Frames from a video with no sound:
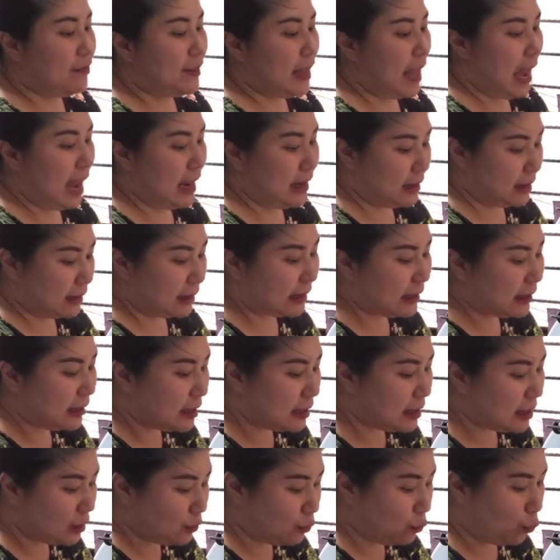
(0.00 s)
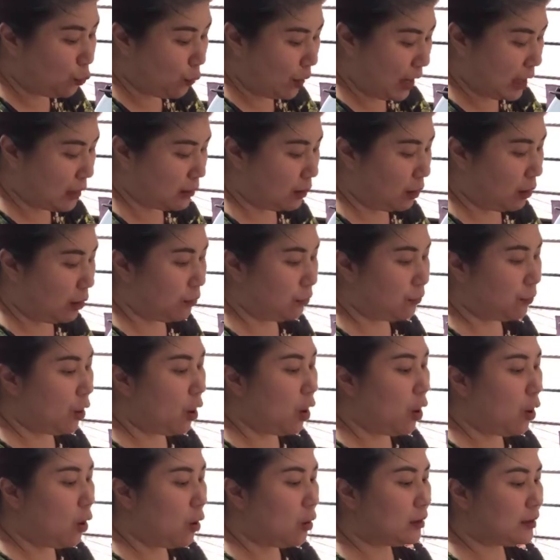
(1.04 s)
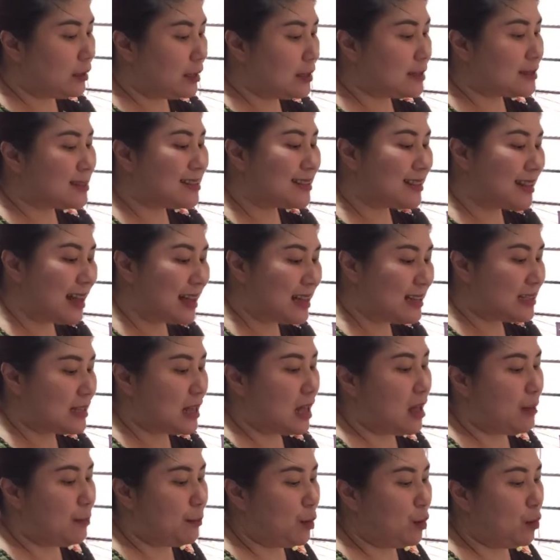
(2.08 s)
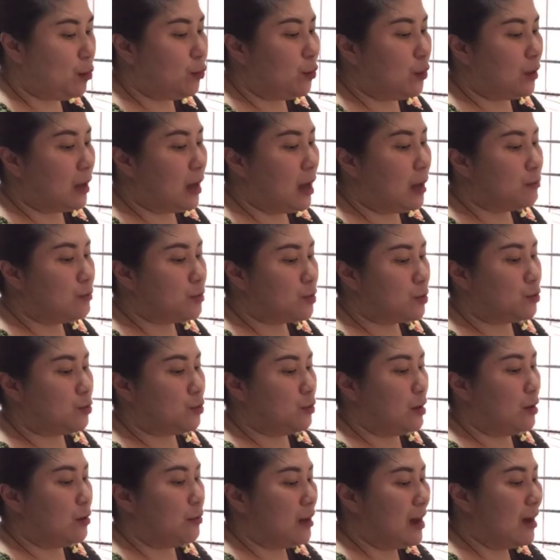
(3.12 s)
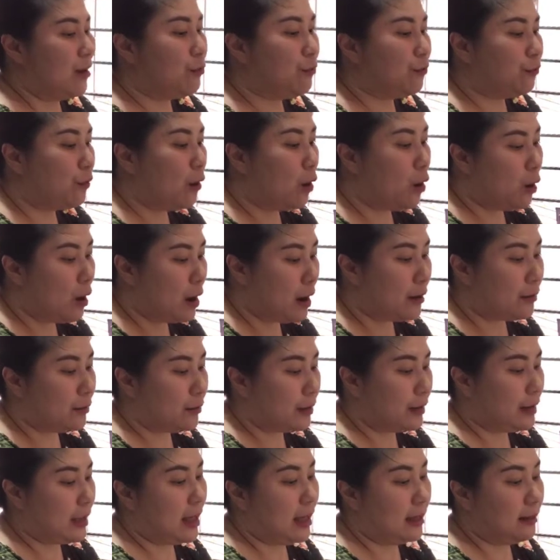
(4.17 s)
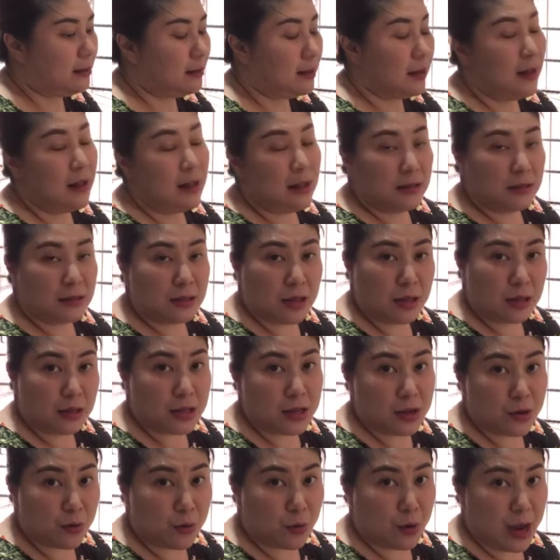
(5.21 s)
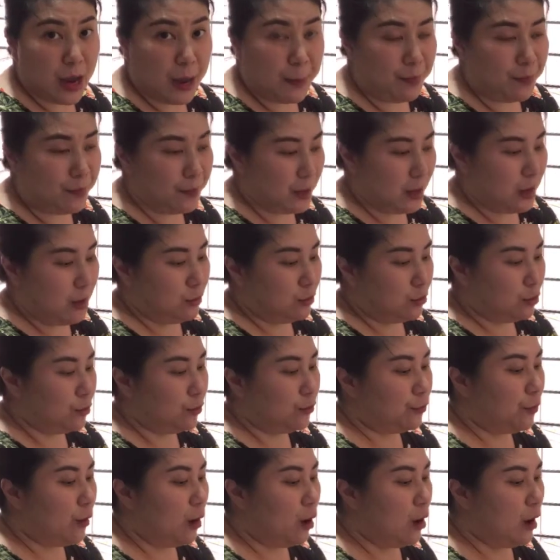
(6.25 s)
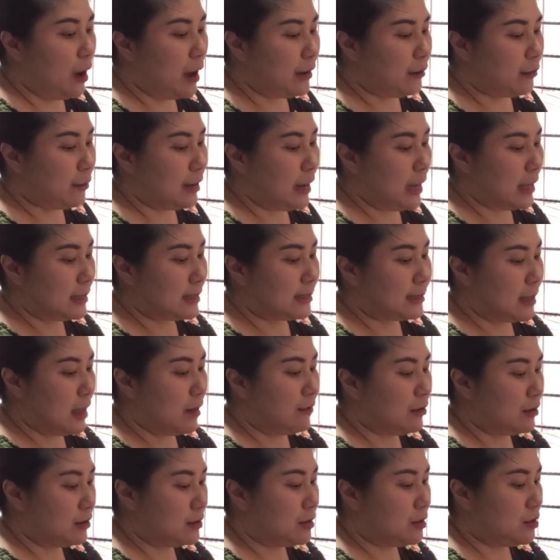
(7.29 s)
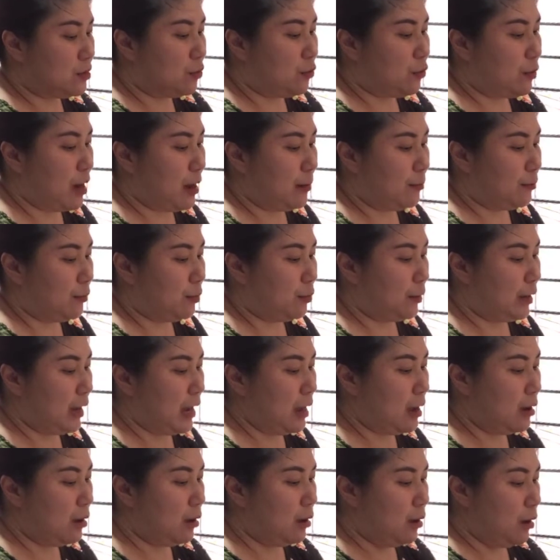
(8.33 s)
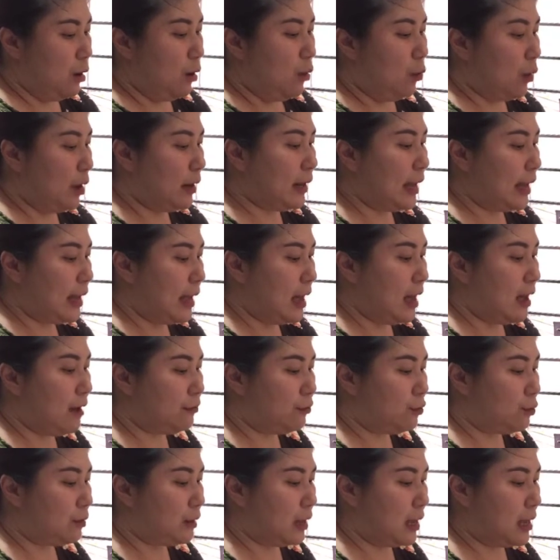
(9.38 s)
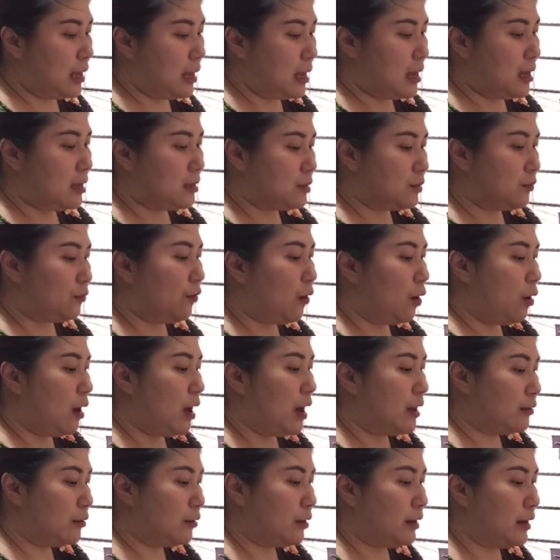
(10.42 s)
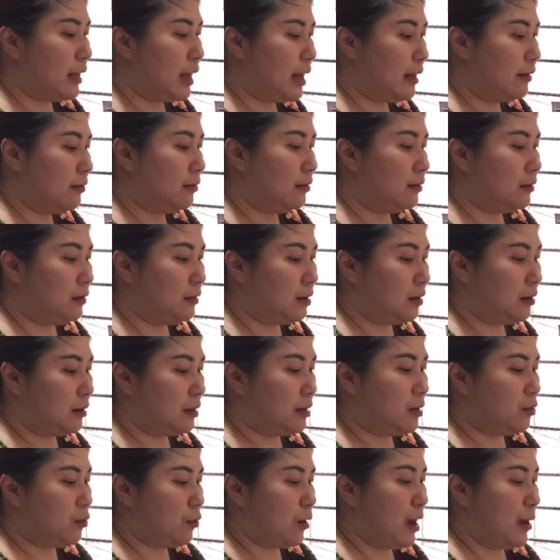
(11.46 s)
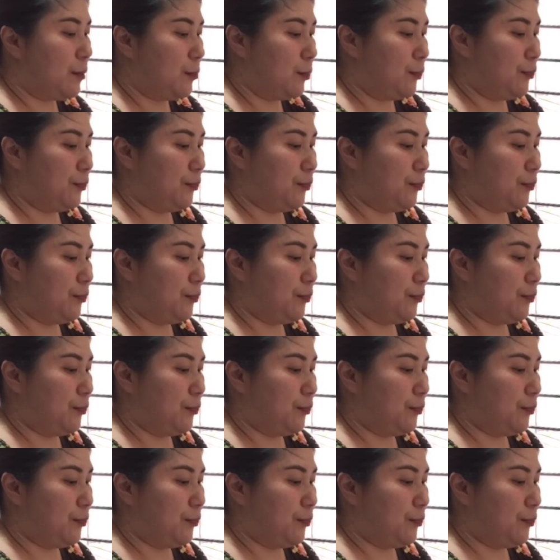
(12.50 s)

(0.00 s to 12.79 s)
And the clean weight of all these sliced apple will come to around 430 grams to 470 grams. Okay, what I have today is 430 grams.